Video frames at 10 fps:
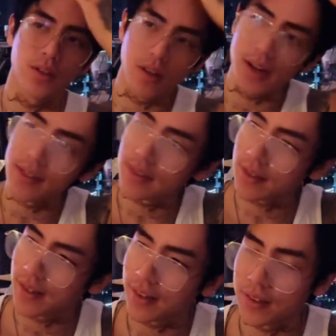where you
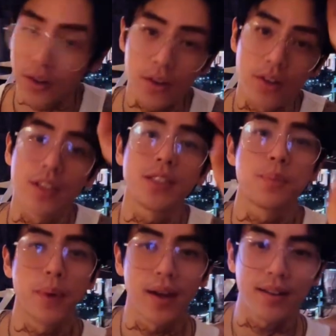guys are not gonna
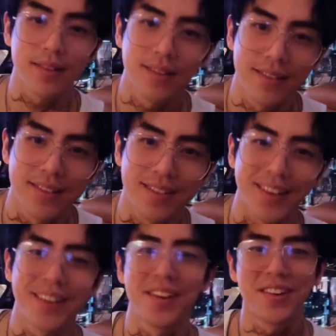expect.
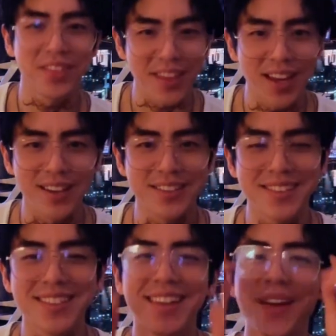Like, a lot of
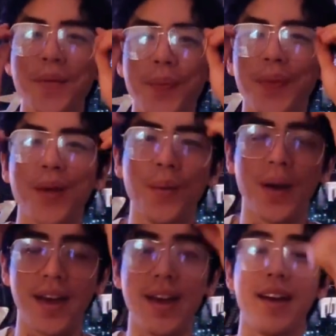things
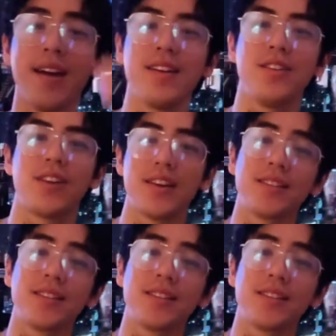where you